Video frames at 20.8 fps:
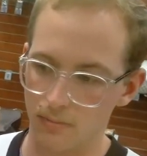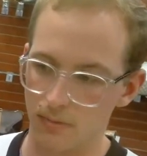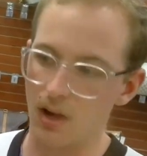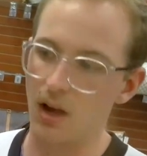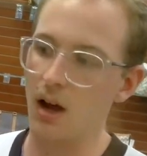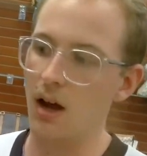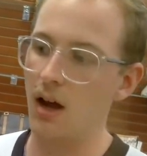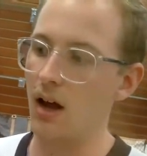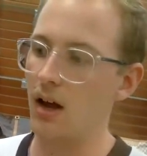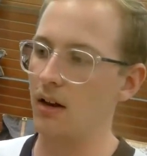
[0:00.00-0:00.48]

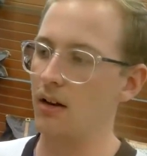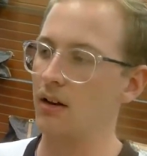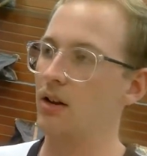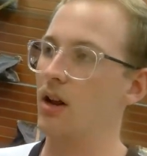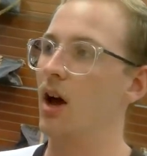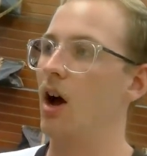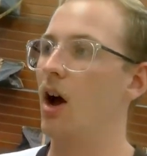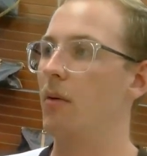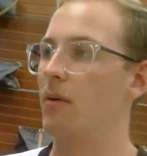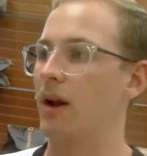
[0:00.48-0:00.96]
Uh,
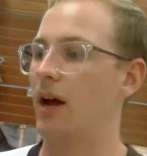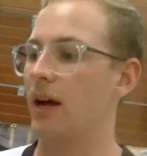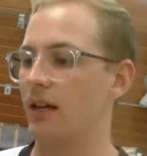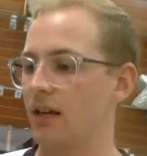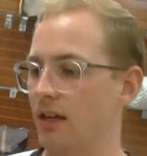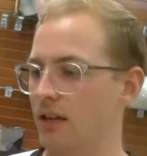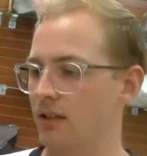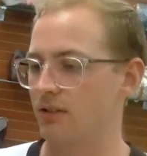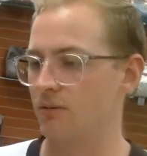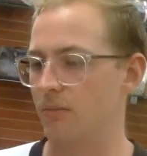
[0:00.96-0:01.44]
no, I mean, I
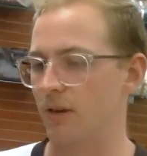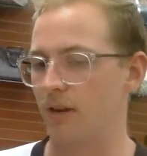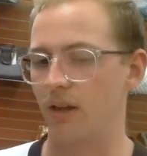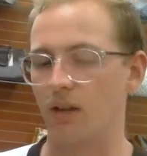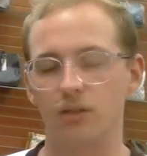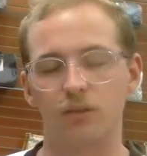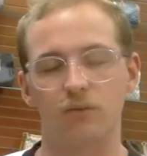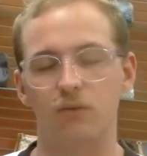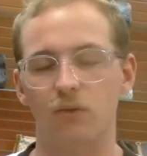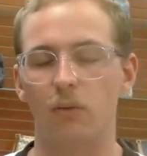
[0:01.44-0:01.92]
can get
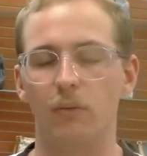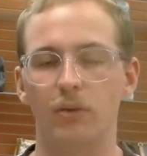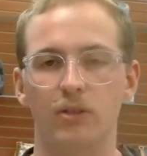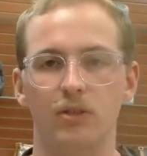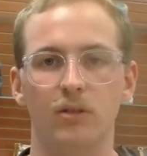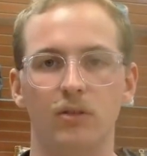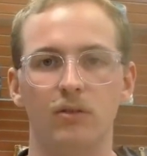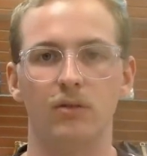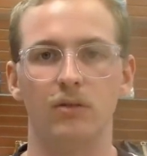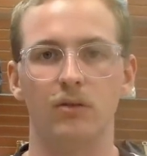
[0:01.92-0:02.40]
somebody else if you
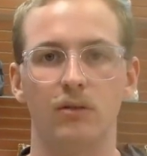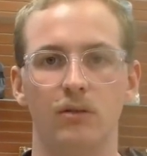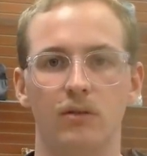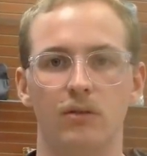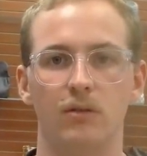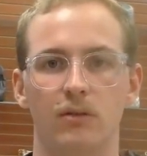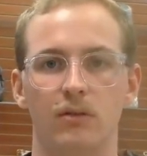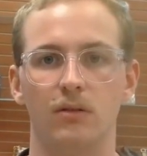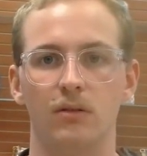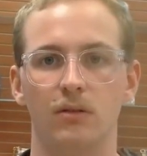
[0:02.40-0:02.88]
want me to. I
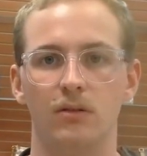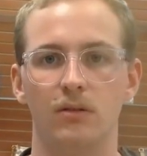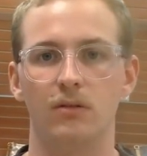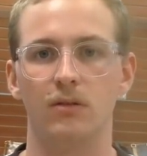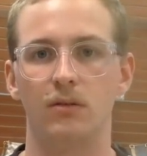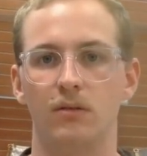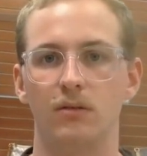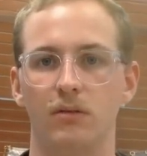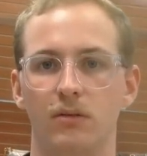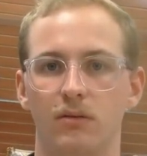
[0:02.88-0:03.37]
got you. That
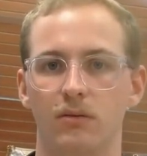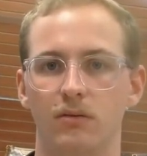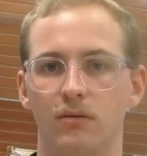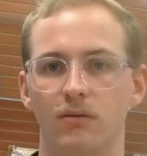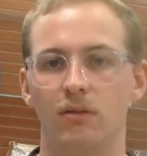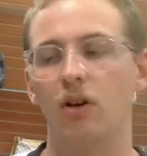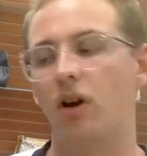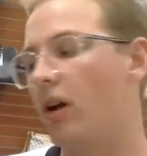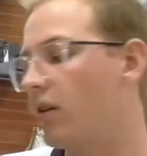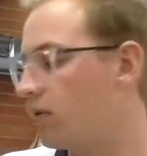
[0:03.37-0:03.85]
works.
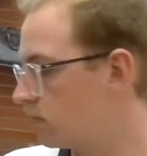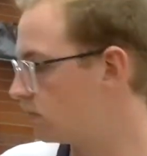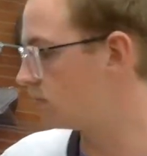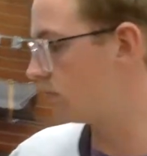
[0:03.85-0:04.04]
Okay.